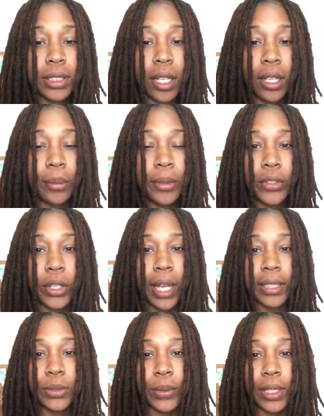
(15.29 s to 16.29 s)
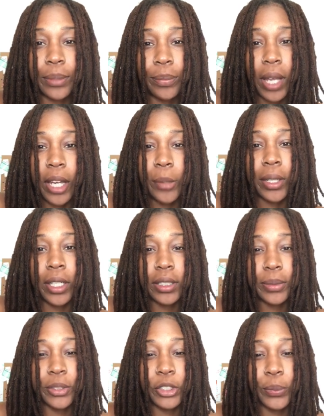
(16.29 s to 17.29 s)
If you guys want to kind of put it
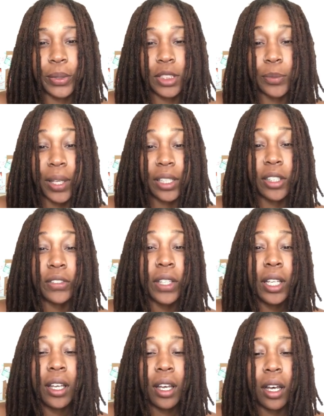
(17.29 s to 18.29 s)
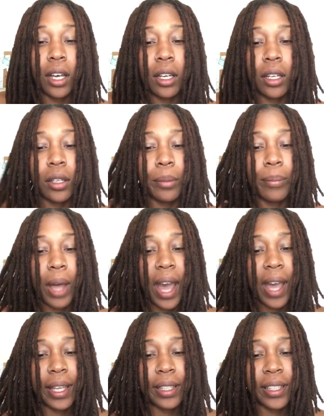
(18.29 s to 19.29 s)
into perspective,
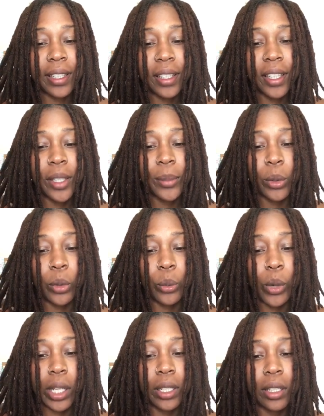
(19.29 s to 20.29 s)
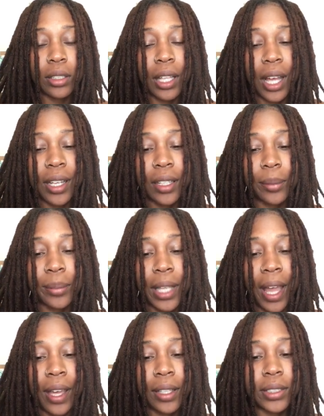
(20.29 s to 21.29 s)
I did keep one lock
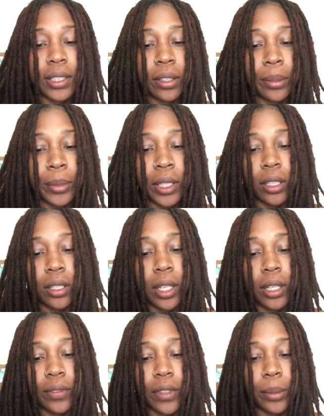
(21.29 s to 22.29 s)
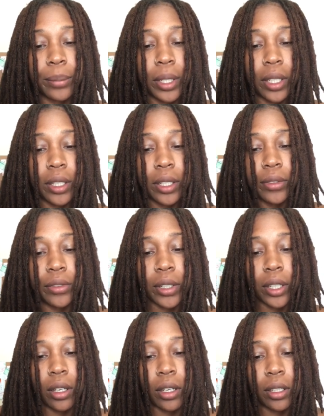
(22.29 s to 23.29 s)
black. So let me kind of compare it
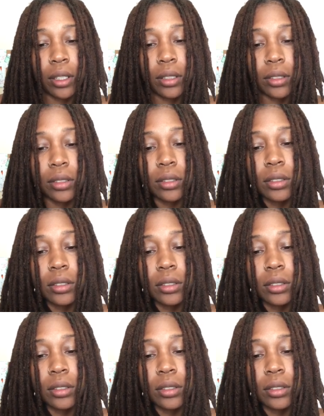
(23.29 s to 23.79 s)
for y'all.